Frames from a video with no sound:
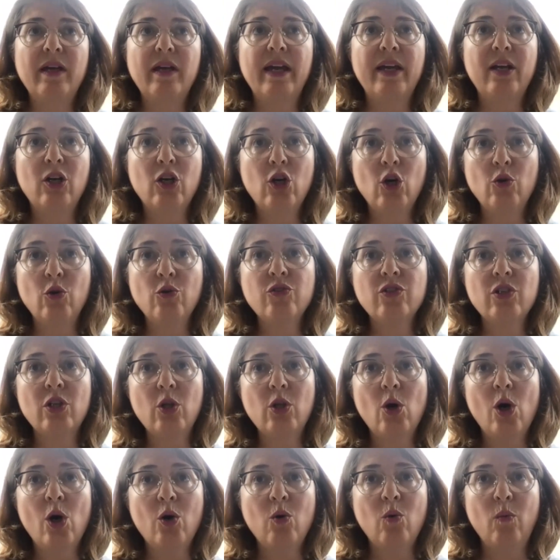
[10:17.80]
it goes
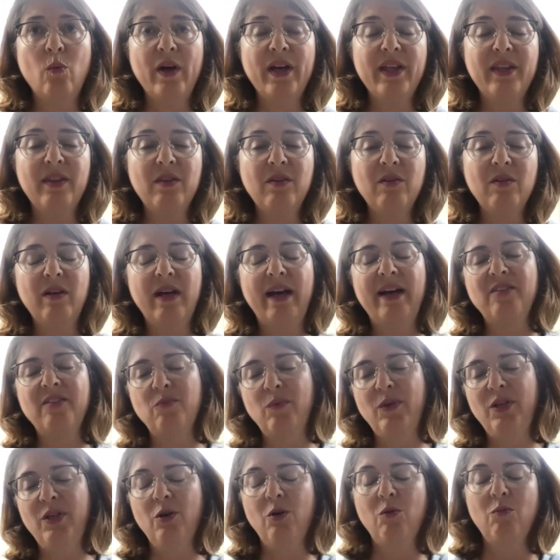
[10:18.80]
along with, as
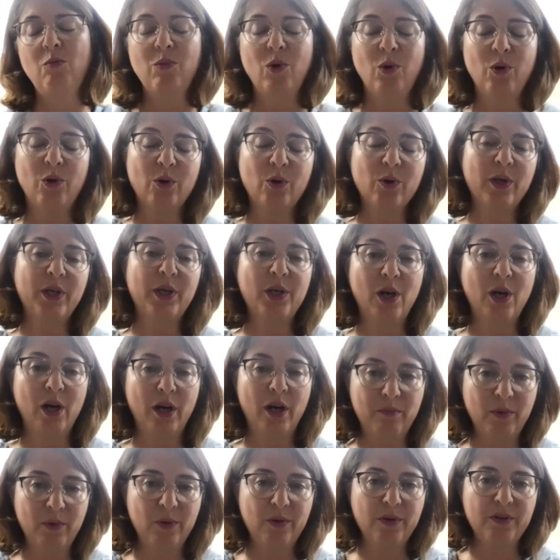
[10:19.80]
we know, motor and
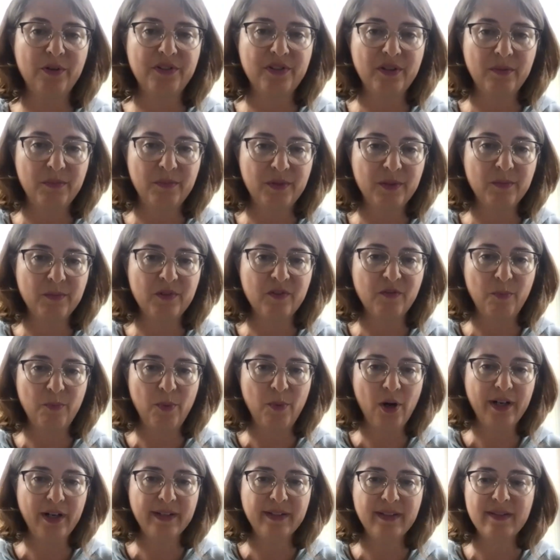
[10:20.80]
non-motor symptoms of
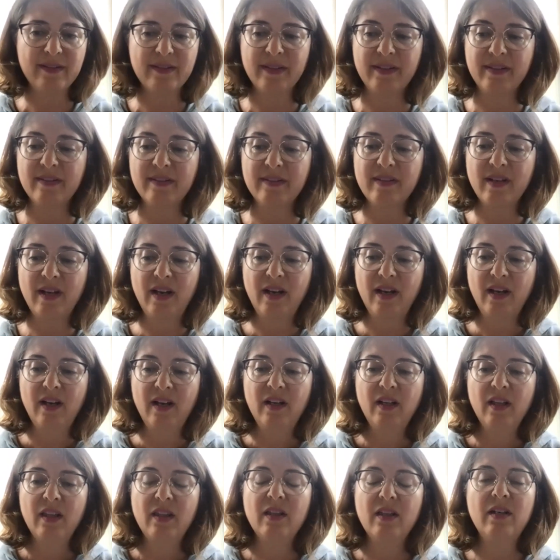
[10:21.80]
Parkinson's.
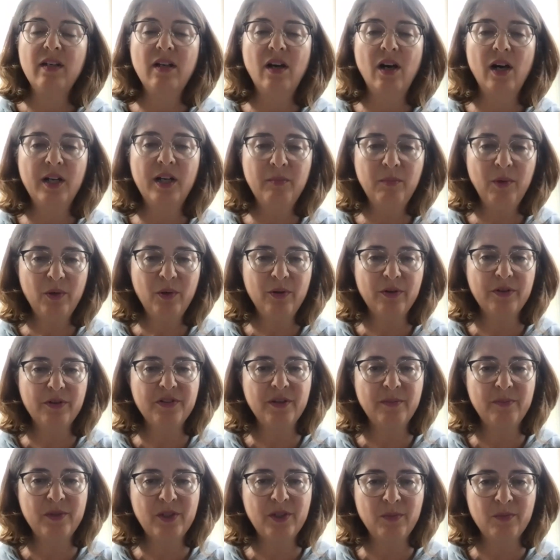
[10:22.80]
The non-motor
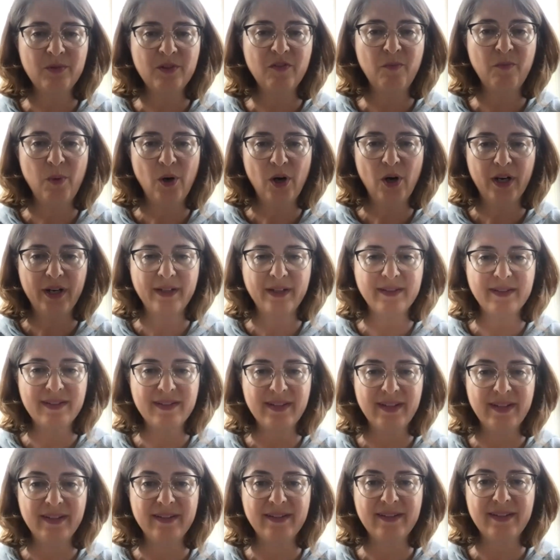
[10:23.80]
symptoms of
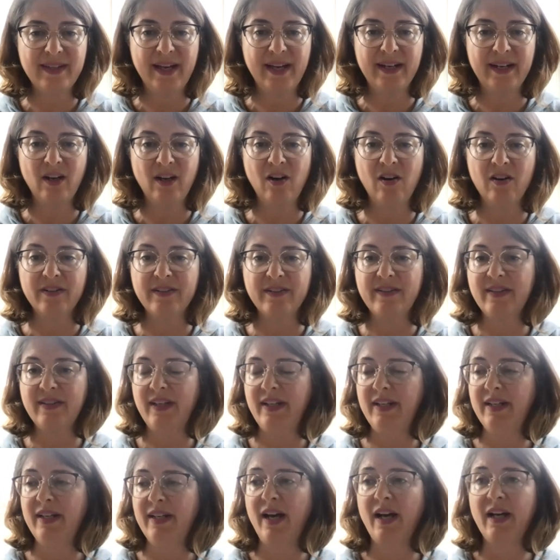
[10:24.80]
Parkinson's that are
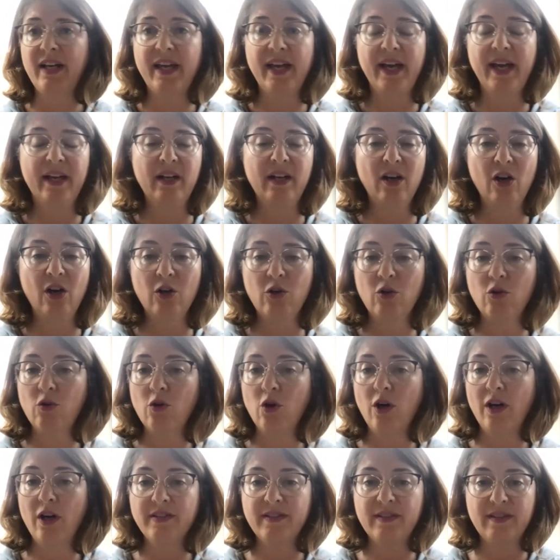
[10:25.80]
seen, again,
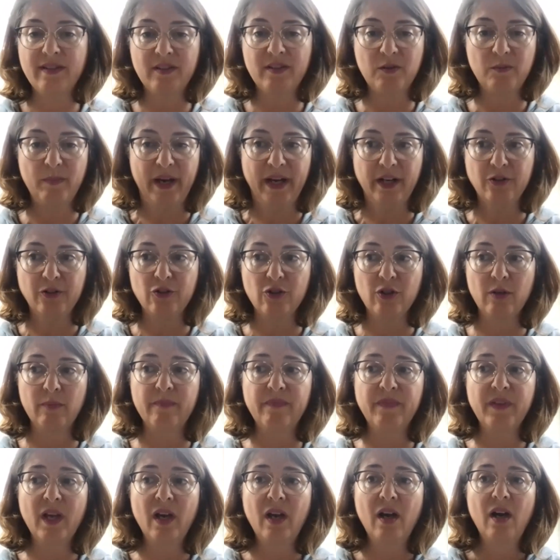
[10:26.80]
across the
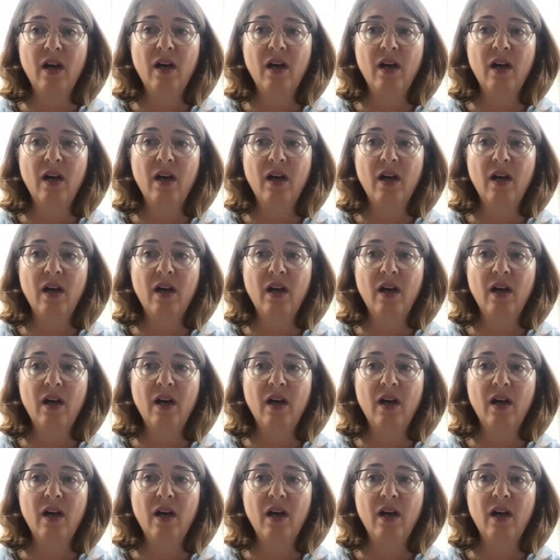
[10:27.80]
spectrum,